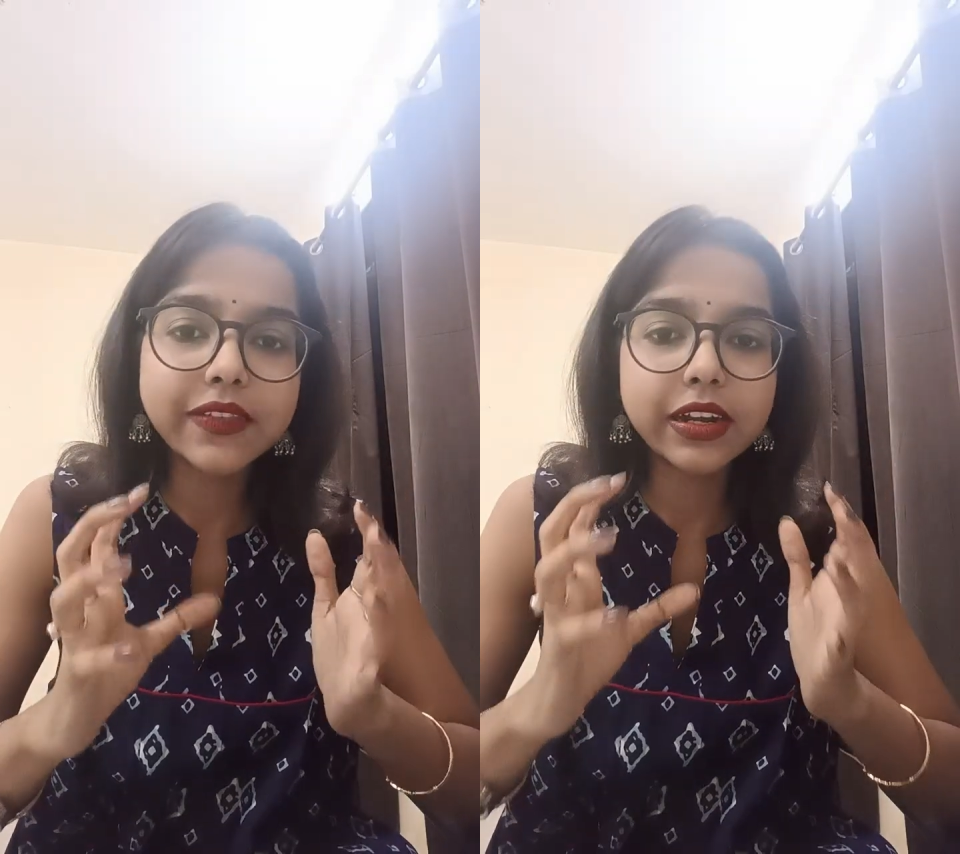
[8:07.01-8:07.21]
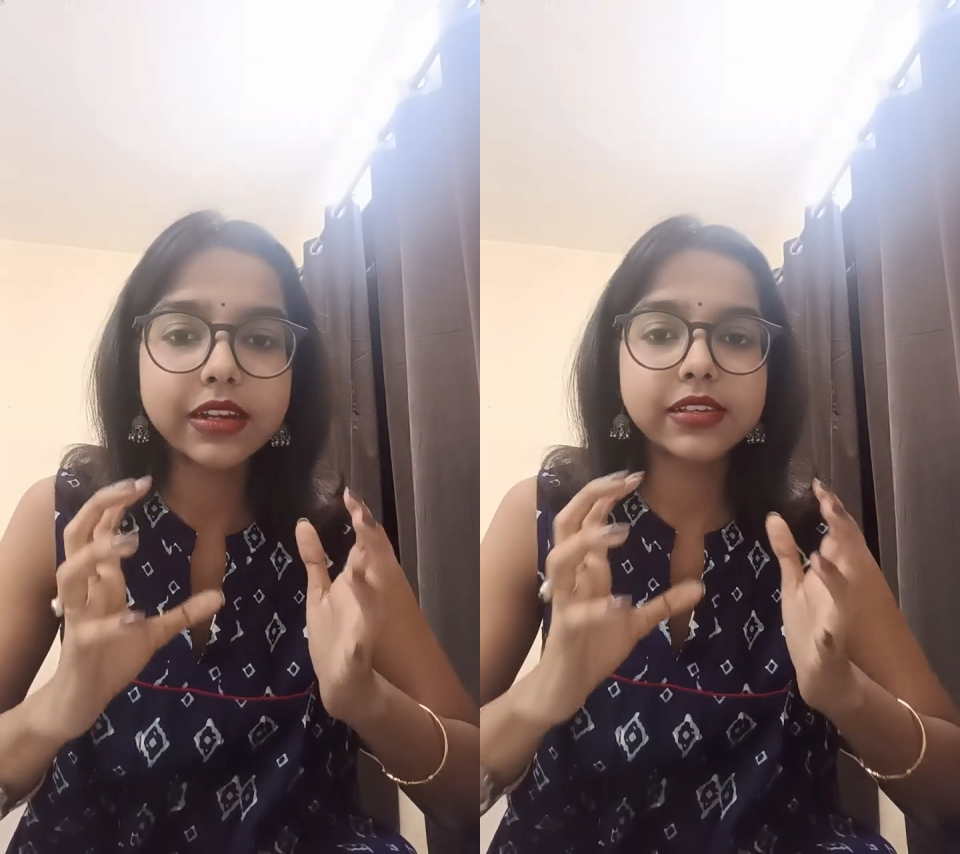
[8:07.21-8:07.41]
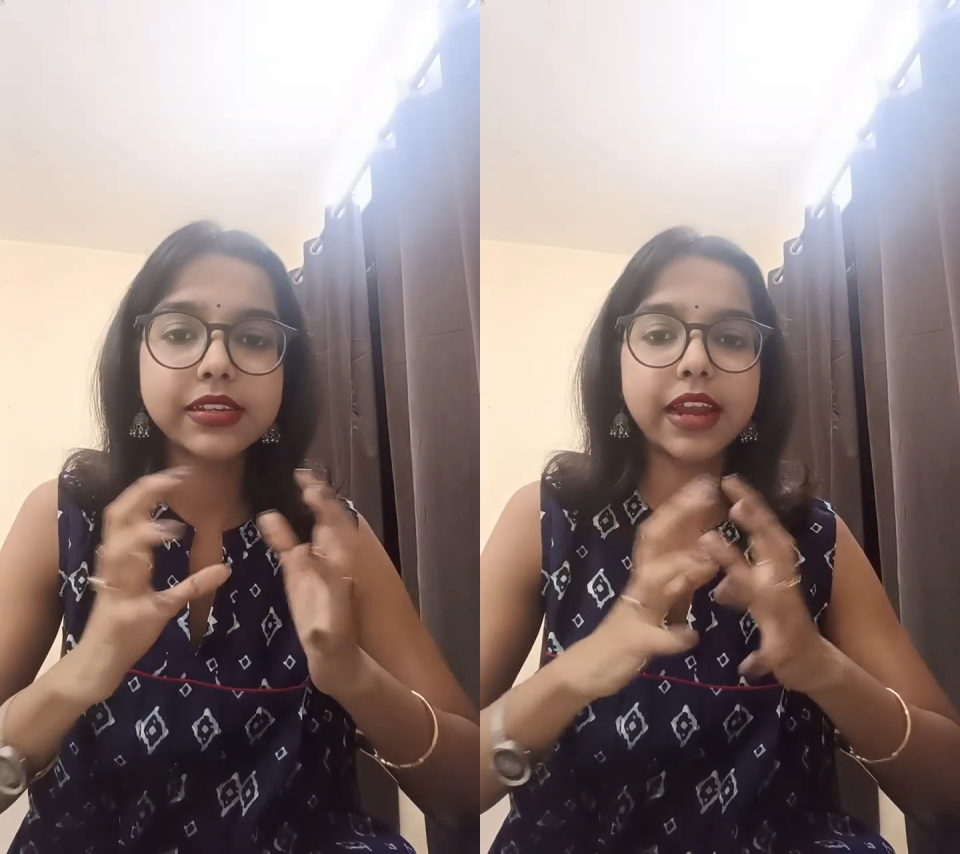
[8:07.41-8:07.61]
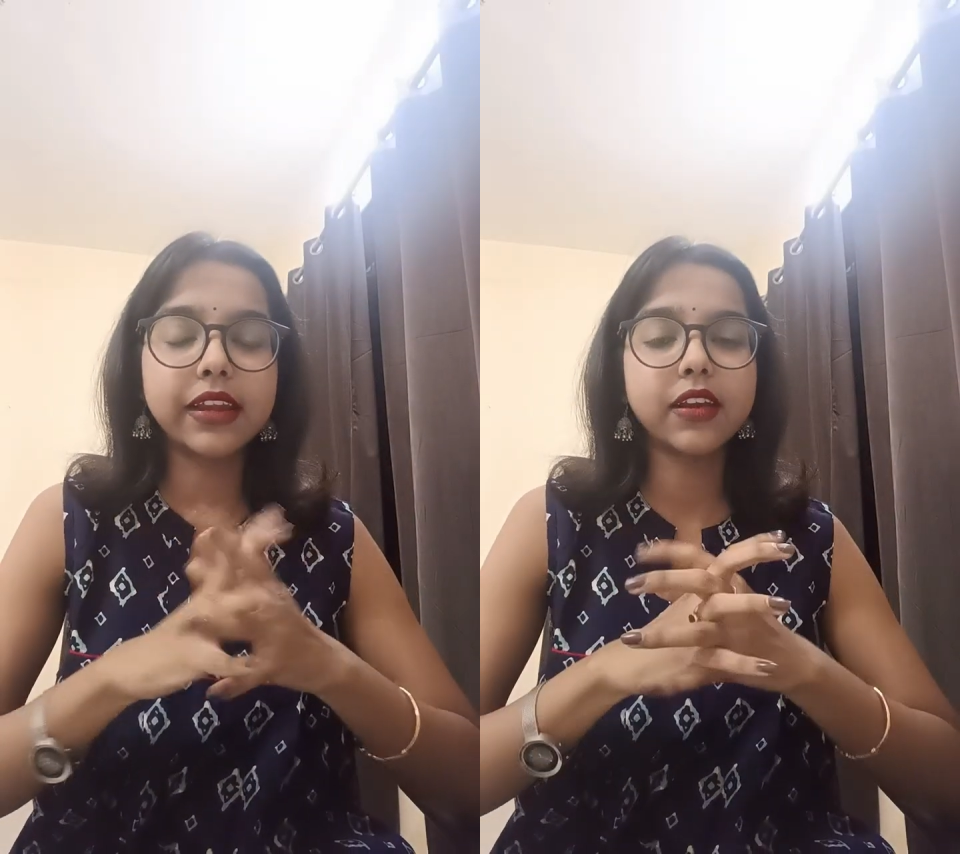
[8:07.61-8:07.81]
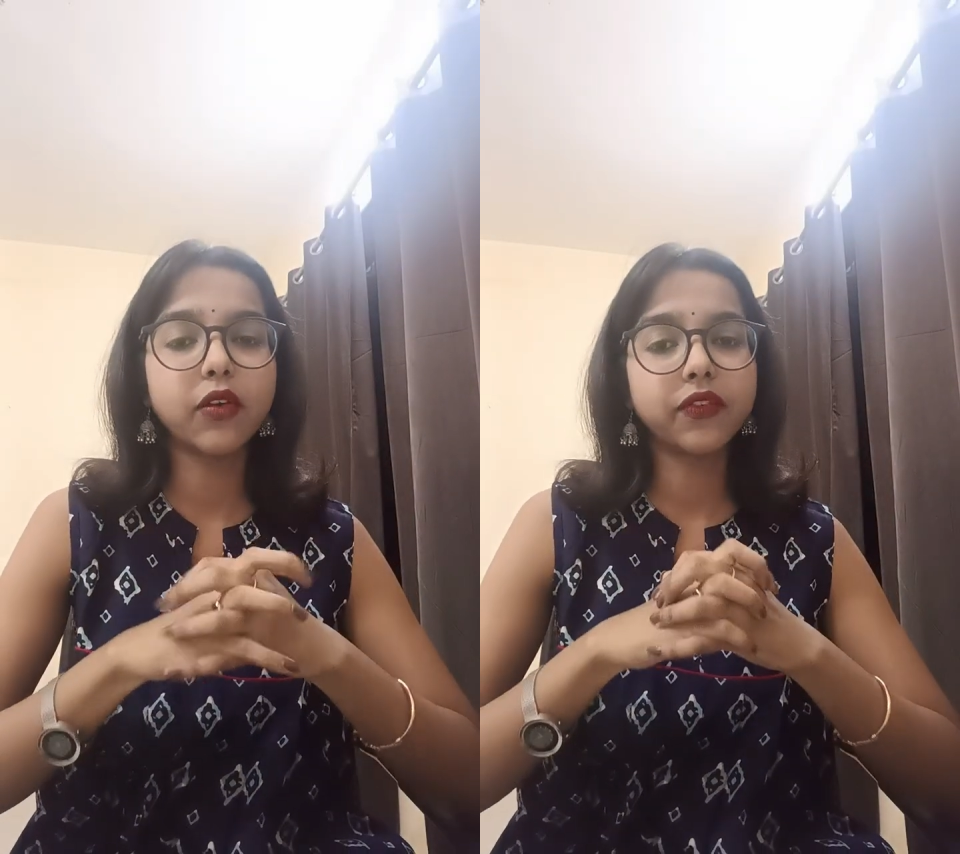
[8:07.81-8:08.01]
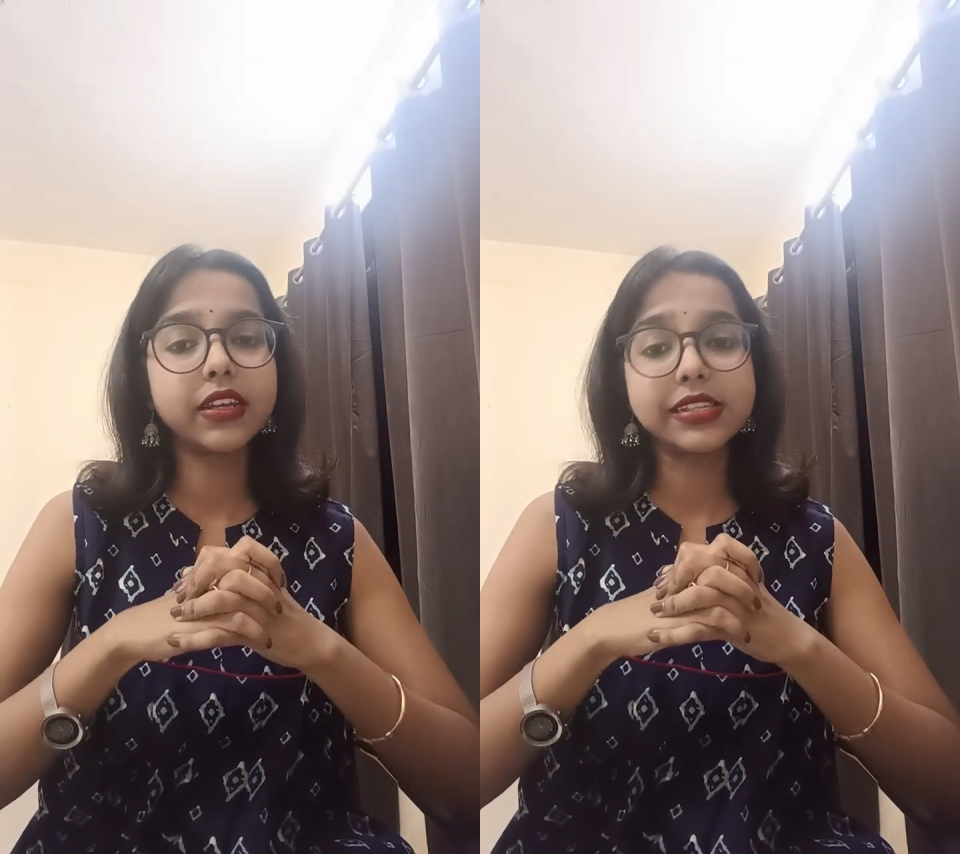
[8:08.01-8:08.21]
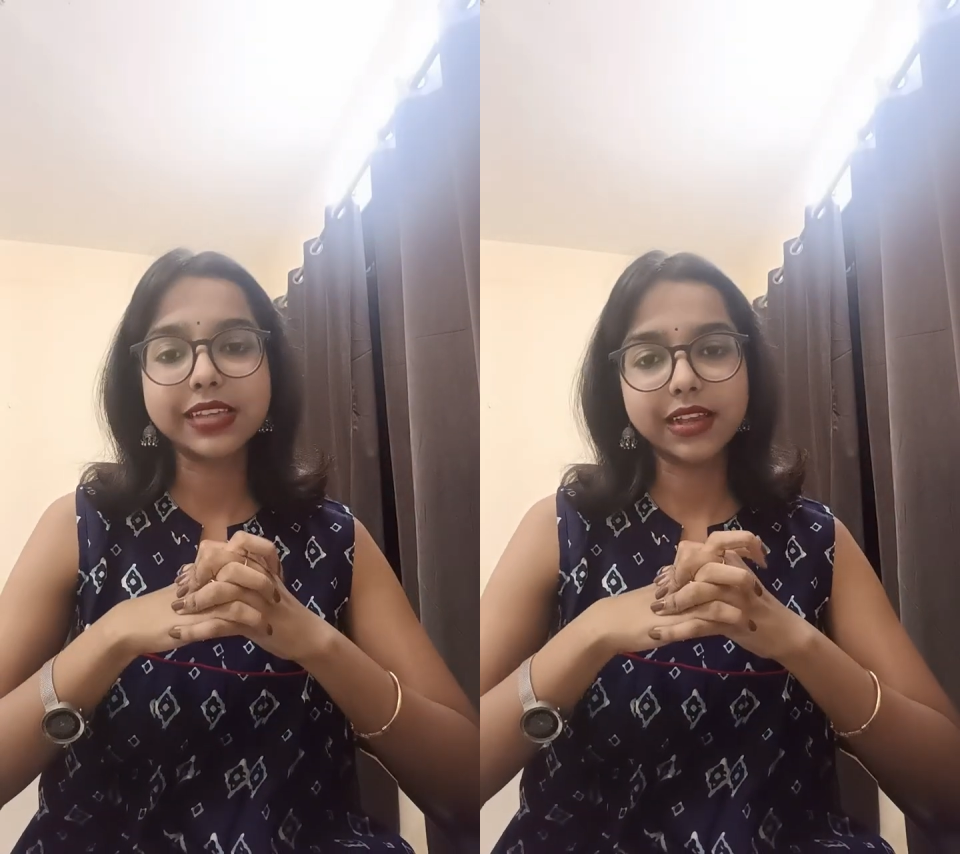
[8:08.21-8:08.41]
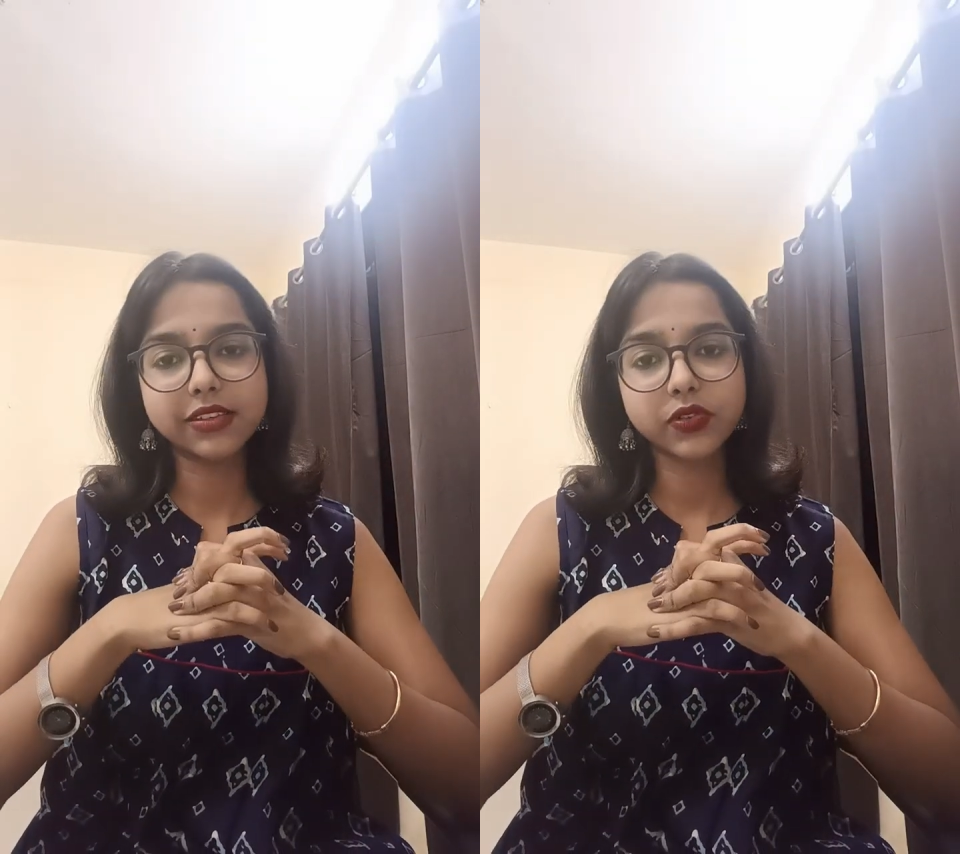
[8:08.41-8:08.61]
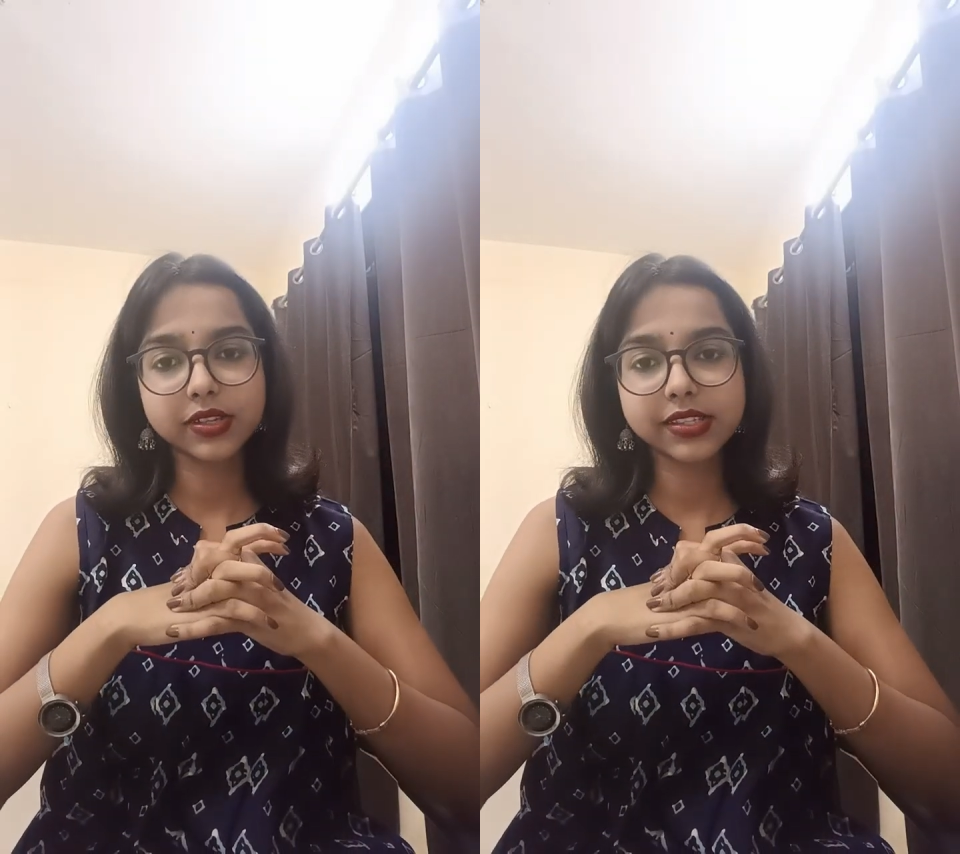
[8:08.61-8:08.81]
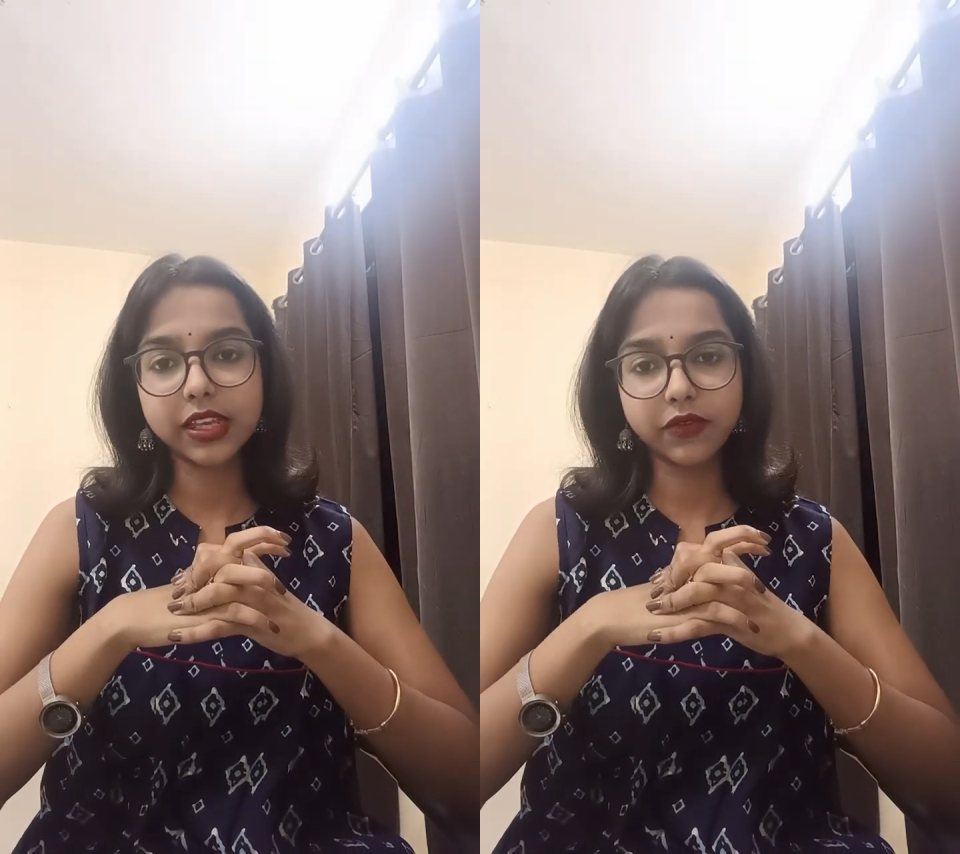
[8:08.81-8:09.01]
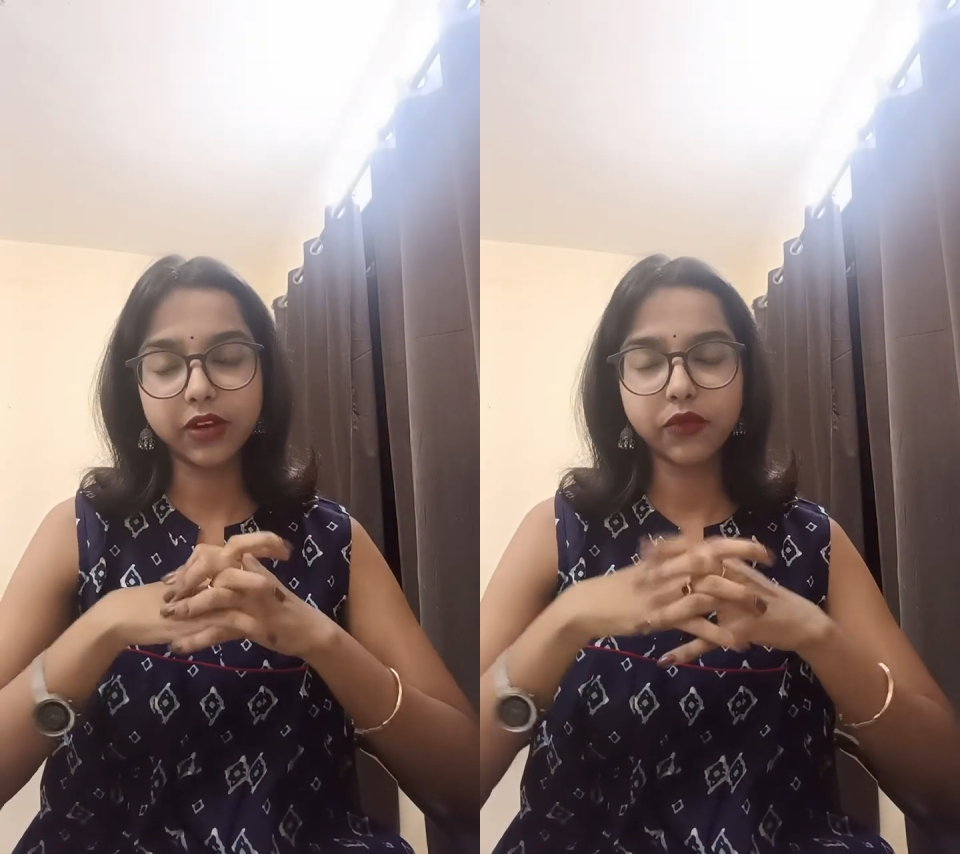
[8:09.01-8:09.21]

understanding of a disastrous event.